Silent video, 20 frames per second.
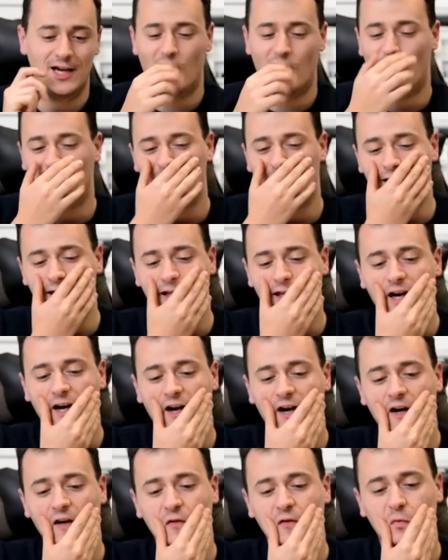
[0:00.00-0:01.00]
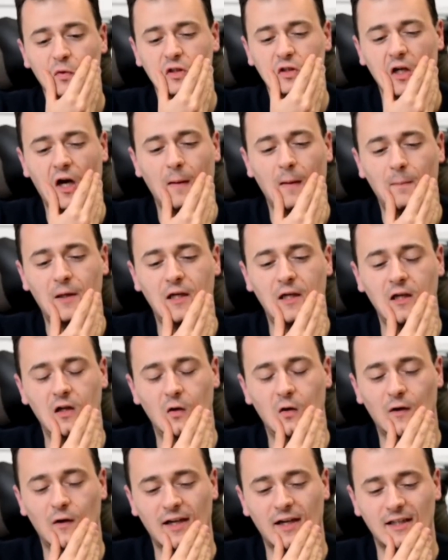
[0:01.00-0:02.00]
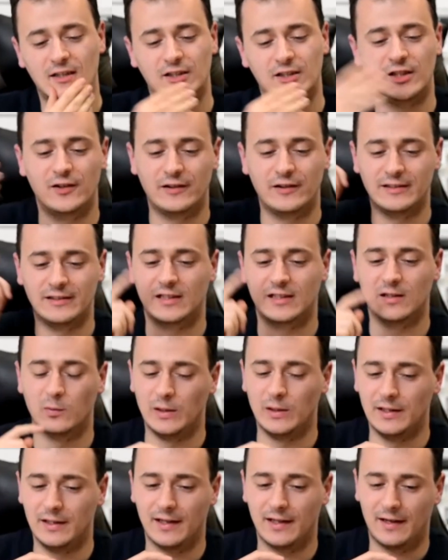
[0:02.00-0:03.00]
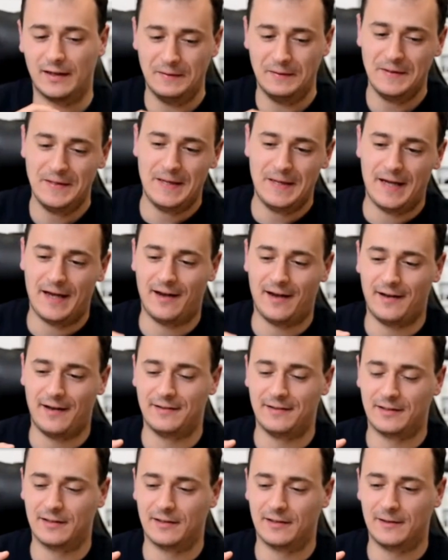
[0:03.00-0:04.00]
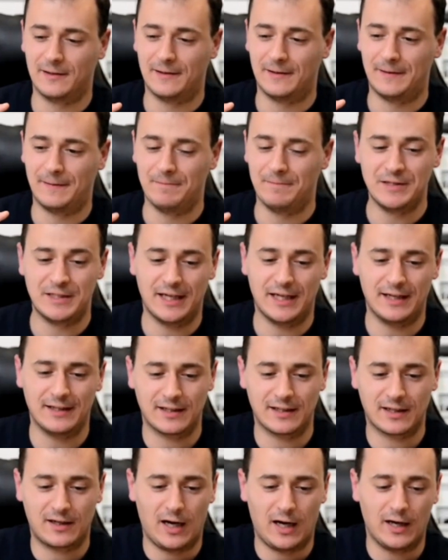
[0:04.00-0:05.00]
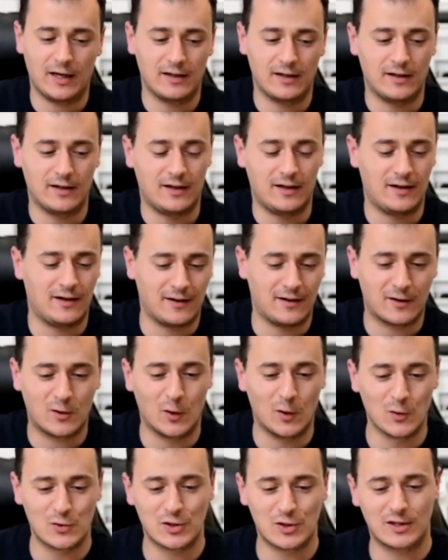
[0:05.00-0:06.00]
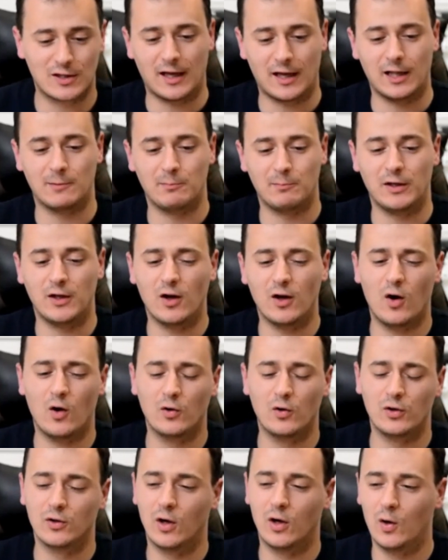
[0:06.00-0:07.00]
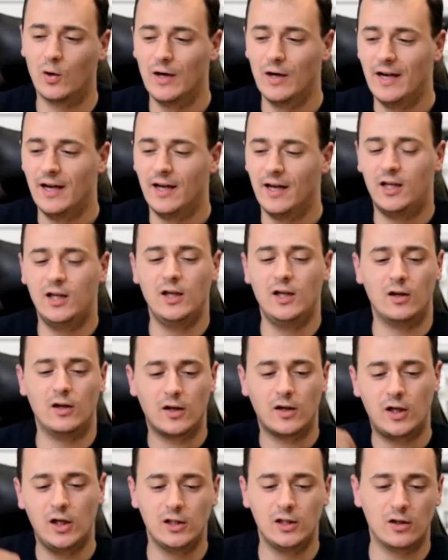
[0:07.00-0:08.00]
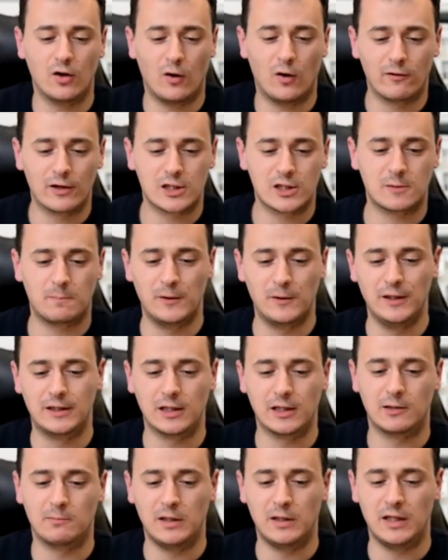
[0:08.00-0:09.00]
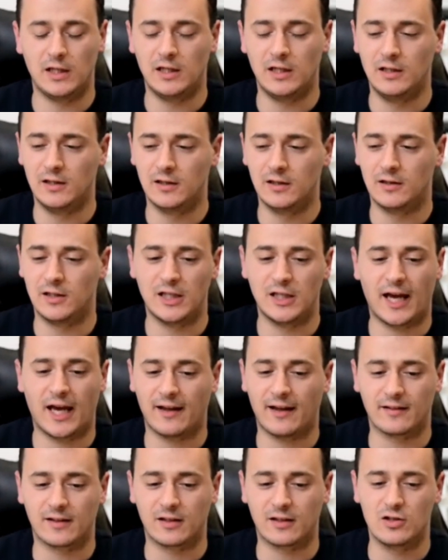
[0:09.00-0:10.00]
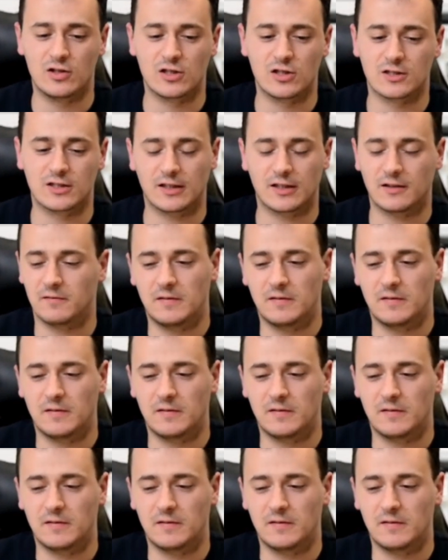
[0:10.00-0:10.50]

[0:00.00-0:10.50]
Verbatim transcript: of an uh, it was uphill race here in Slovenia, and uh, in the end, uh, coach told me, "Yo, you know, he he over sprinted me in the end. He just